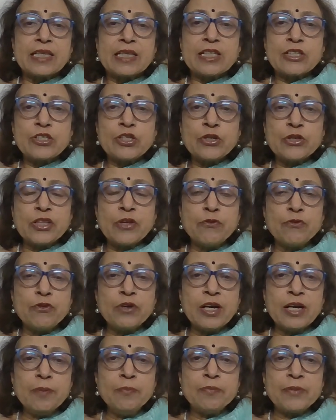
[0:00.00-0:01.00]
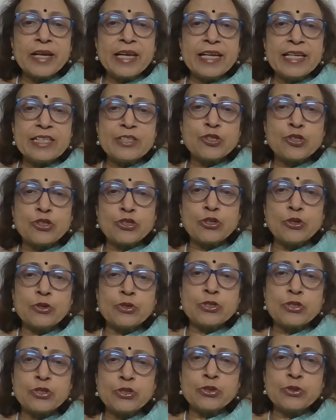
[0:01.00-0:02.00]
So the verb is
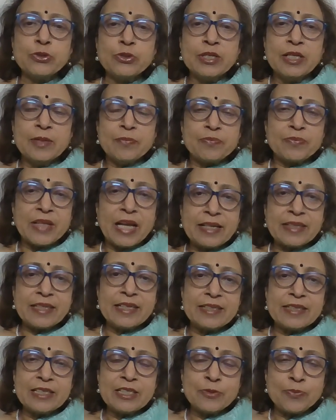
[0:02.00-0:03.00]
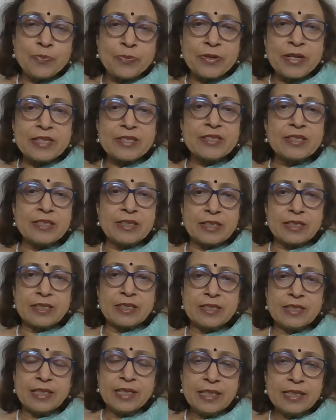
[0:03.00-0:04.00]
shows you that it is present.
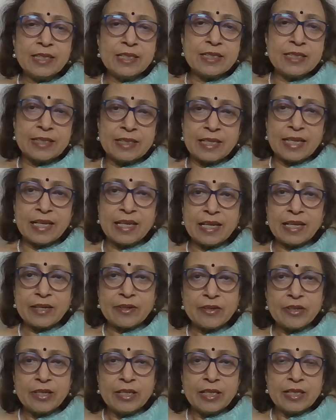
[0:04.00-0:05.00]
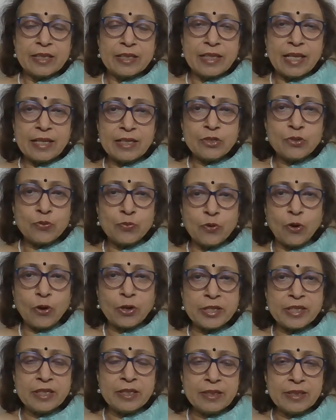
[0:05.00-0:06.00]
It is there. There is
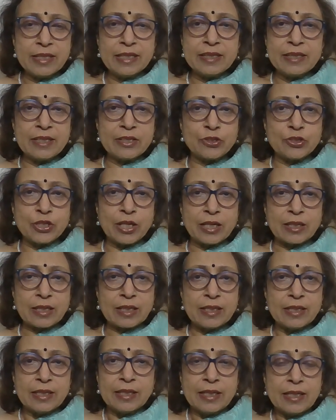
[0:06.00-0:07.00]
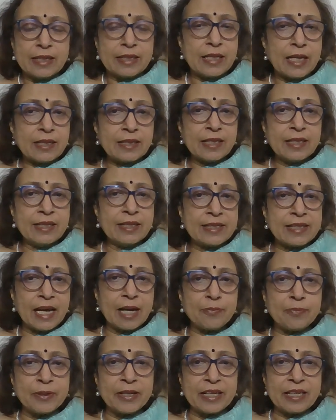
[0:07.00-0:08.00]
water in the jug. Nothing is
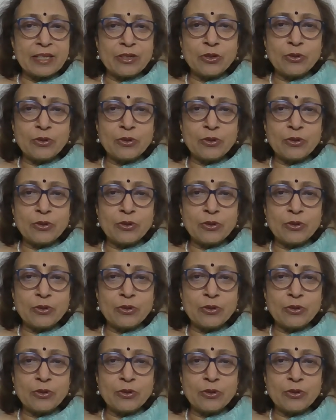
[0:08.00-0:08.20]
happening.